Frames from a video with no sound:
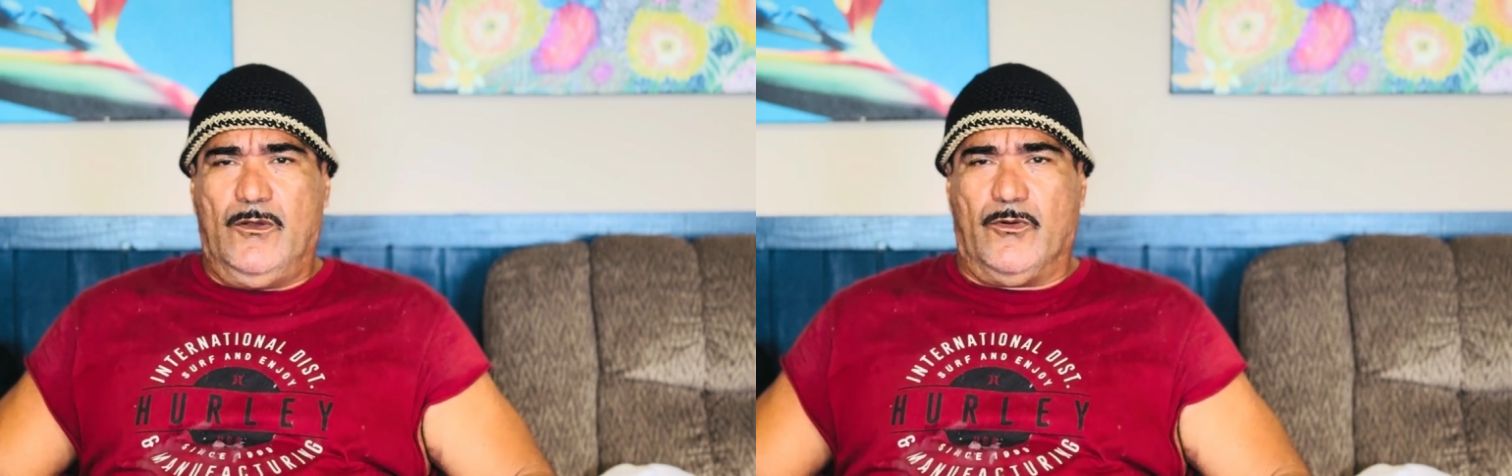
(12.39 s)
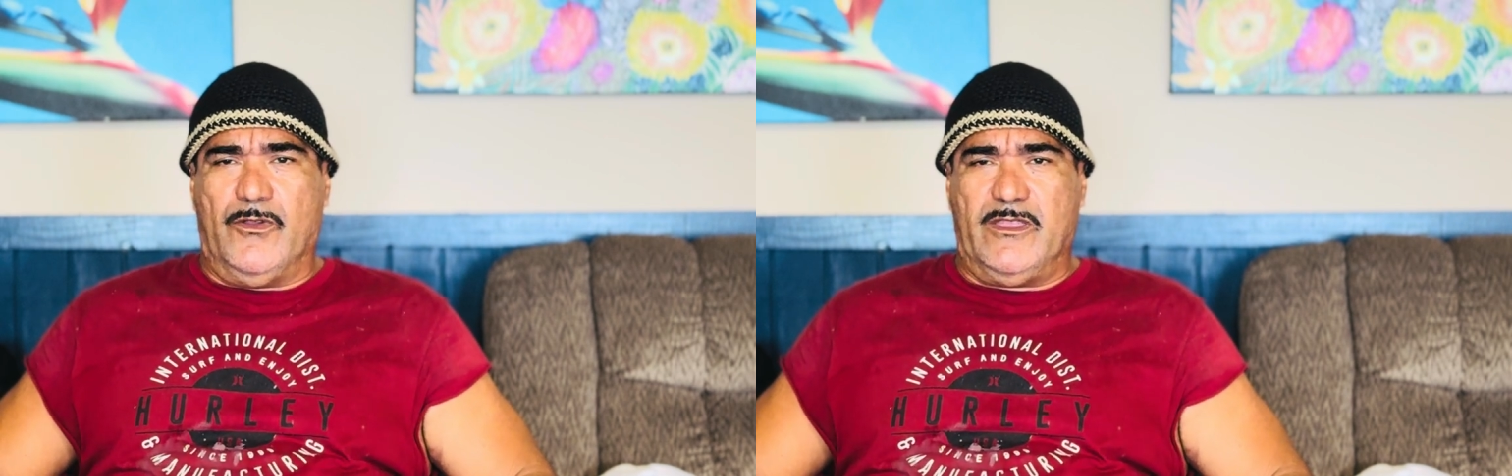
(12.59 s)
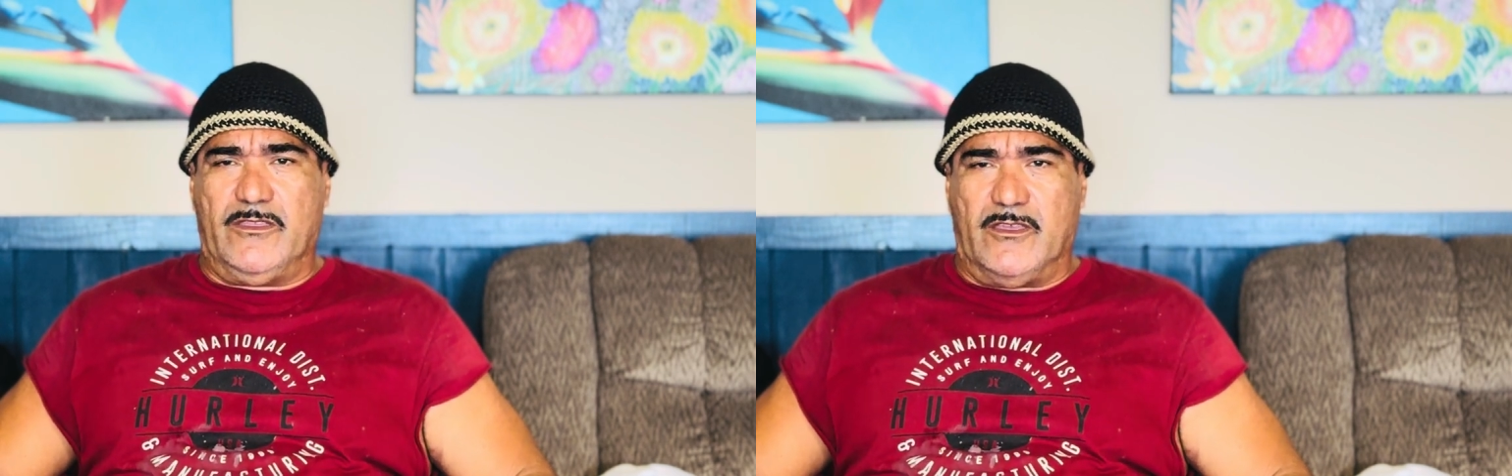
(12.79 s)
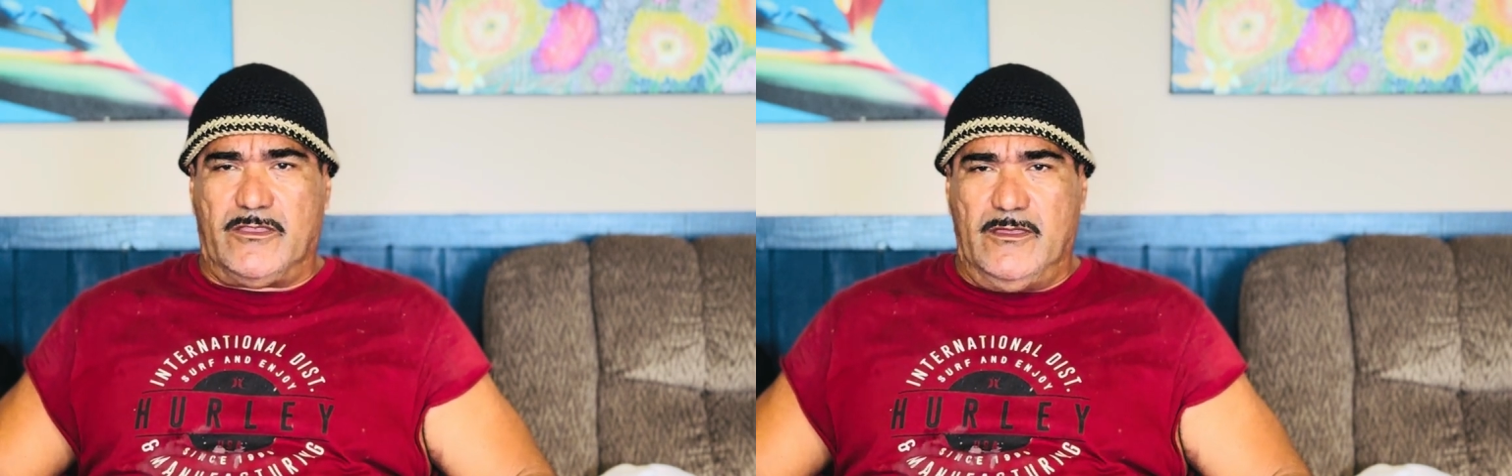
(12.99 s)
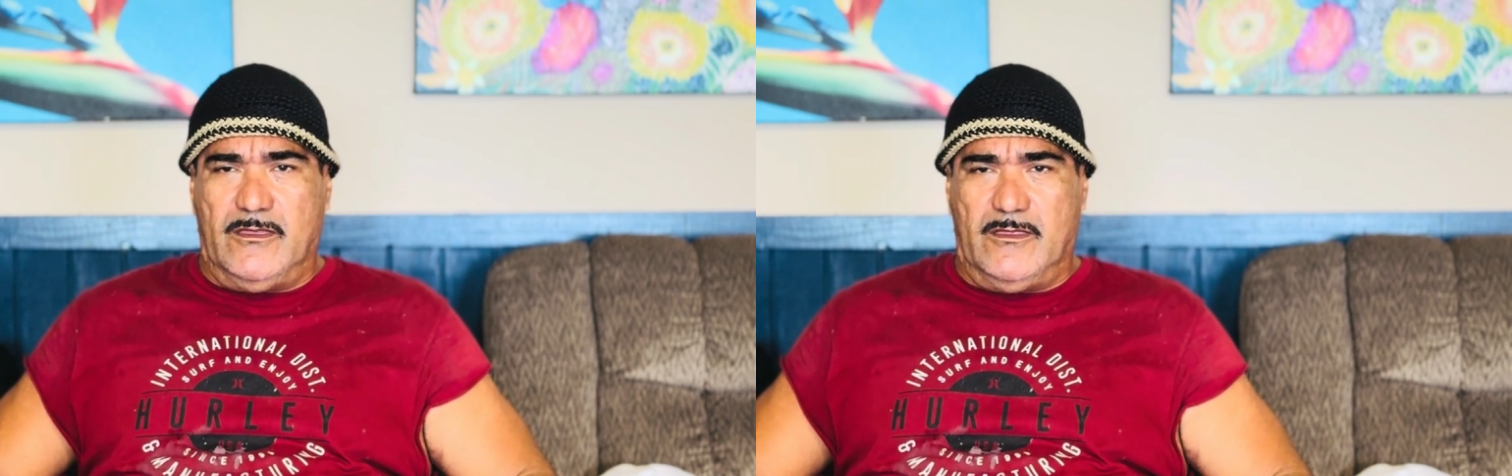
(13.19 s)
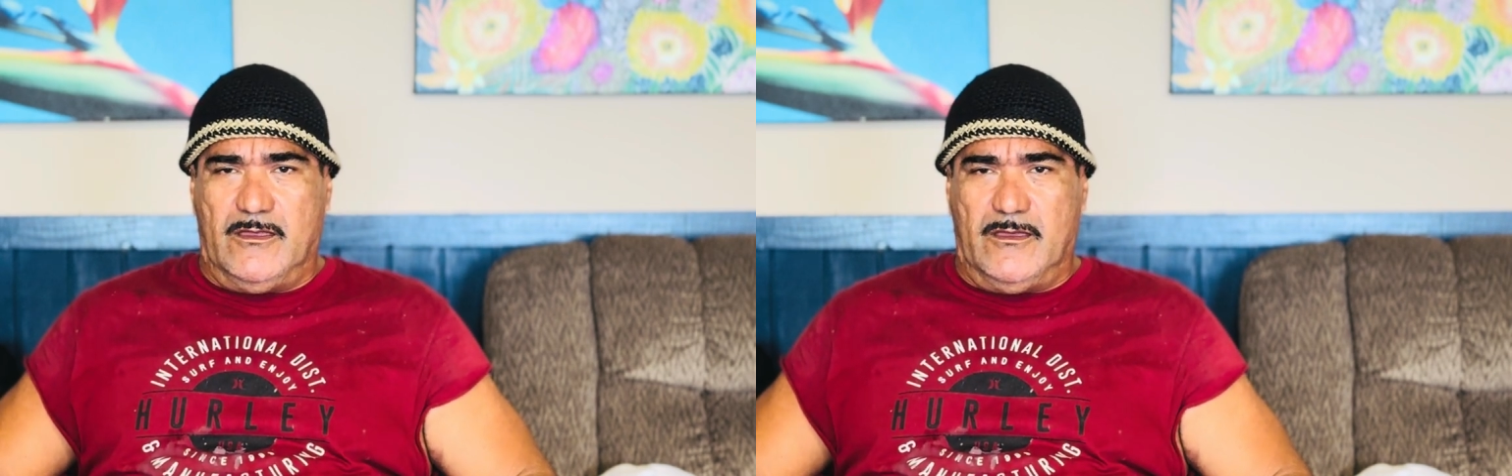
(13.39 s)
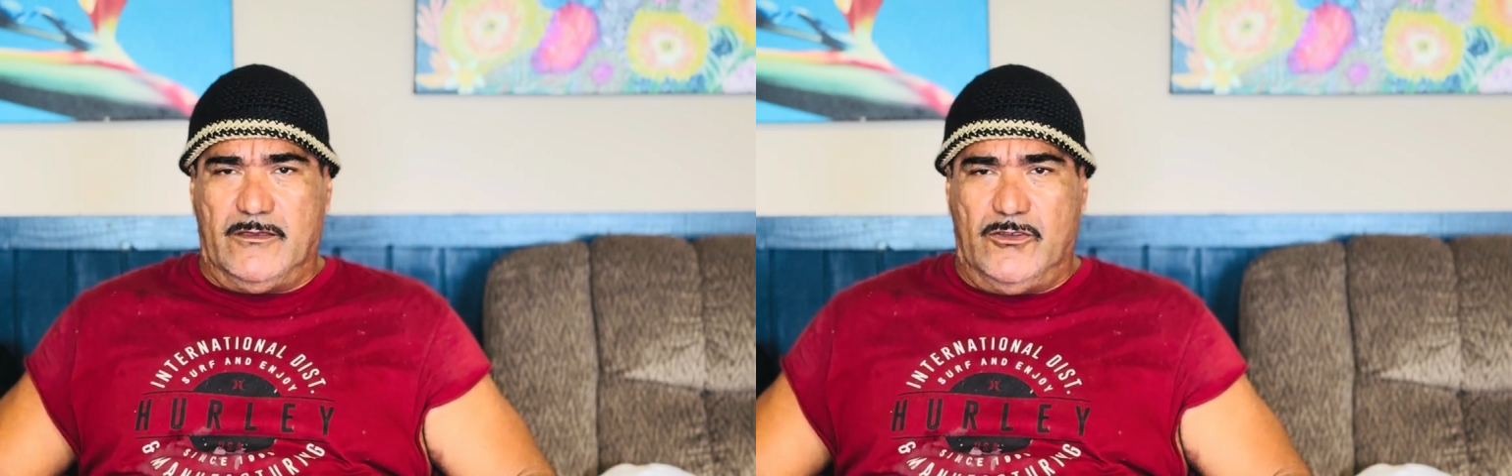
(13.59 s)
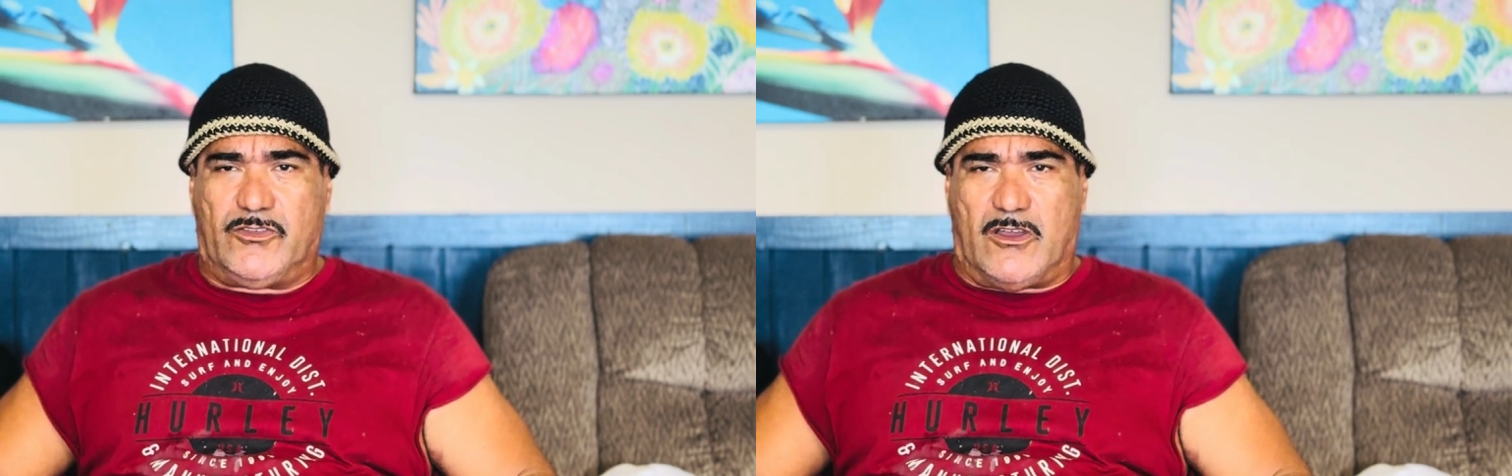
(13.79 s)
were in
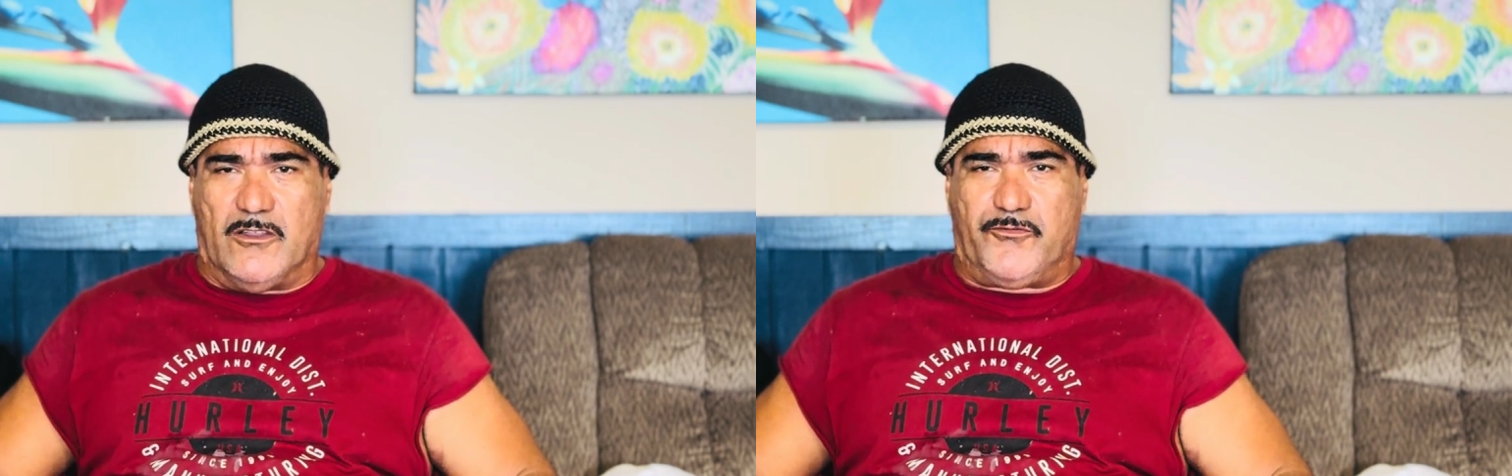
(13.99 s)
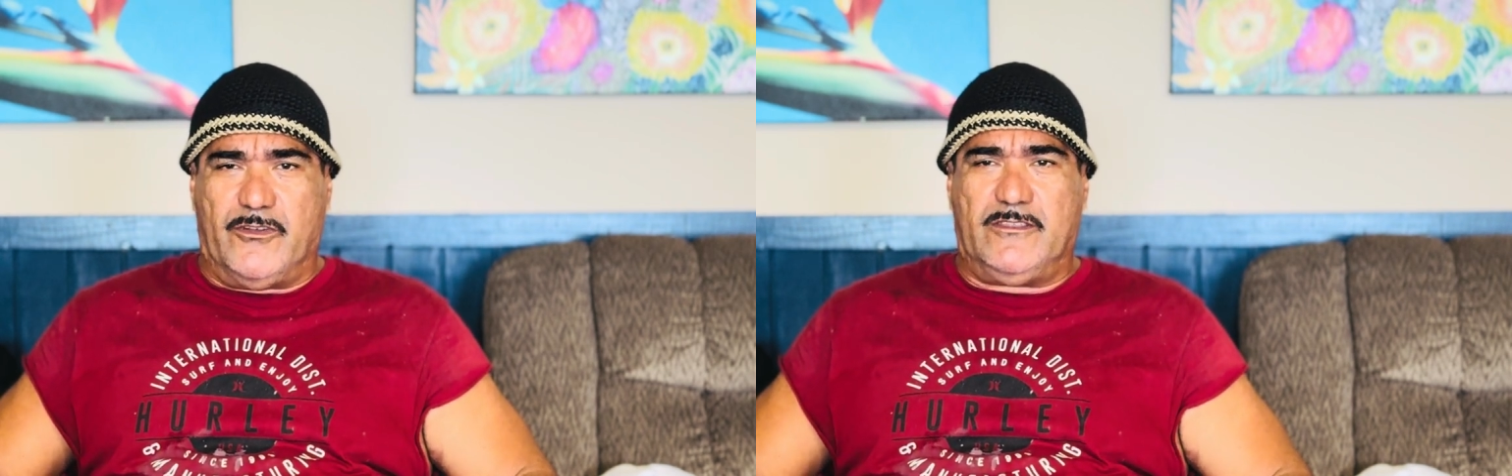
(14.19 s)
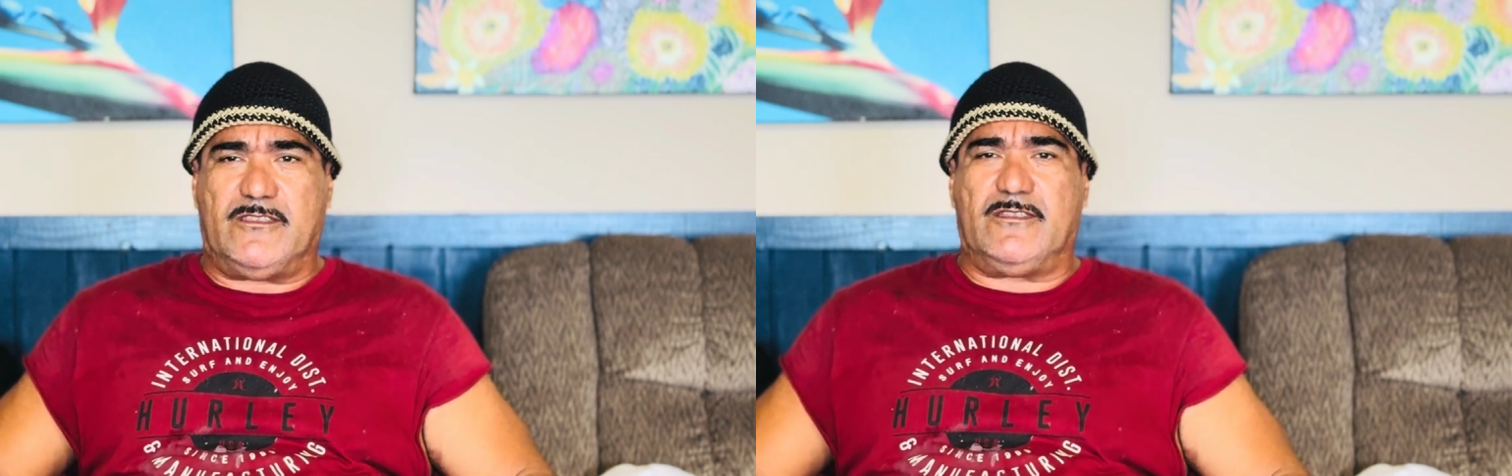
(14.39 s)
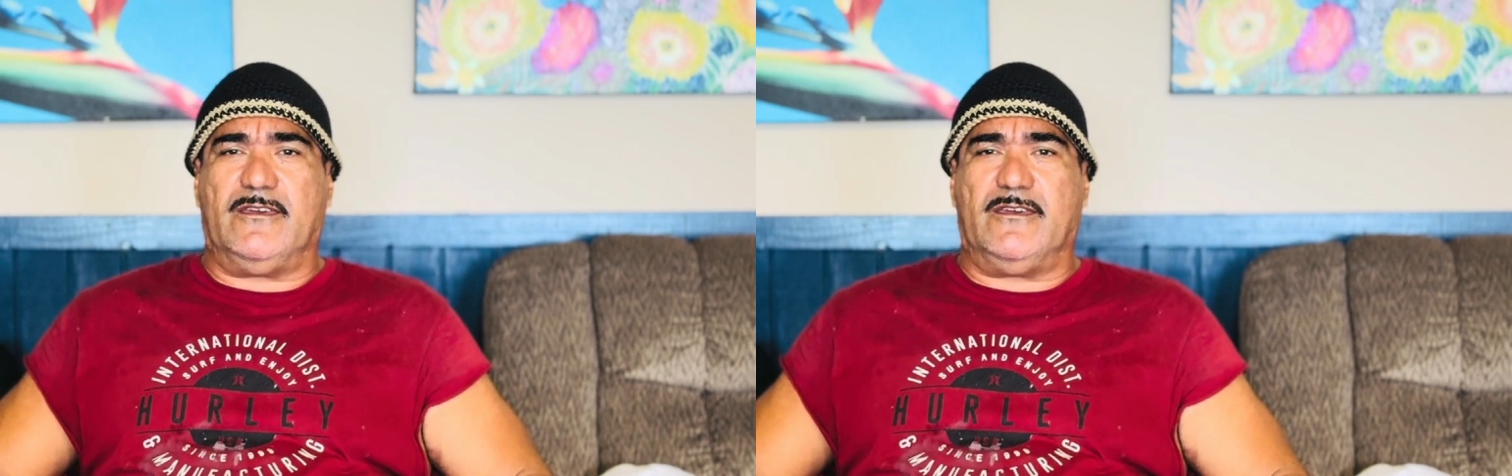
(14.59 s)
the youth conference,